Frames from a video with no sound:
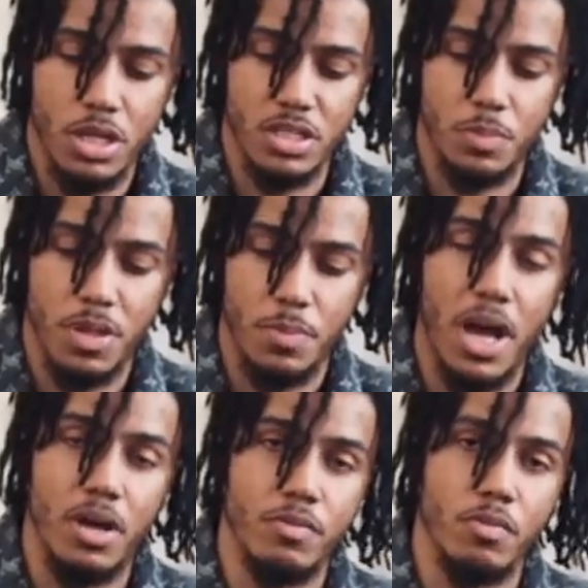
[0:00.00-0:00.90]
It's a bit
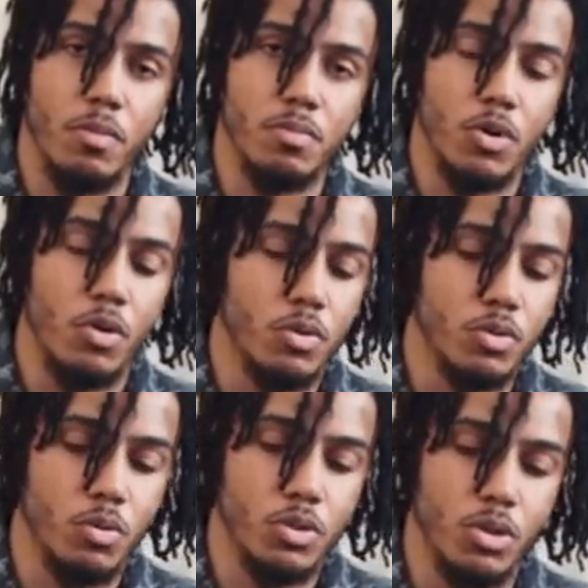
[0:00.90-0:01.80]
battered from going on
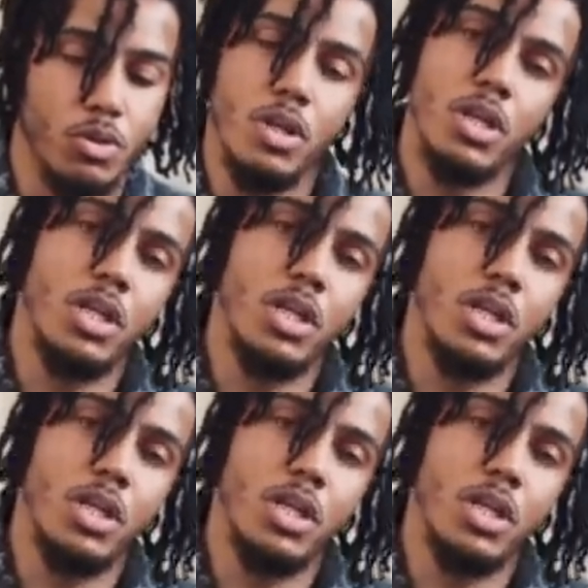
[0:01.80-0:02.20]
tour, so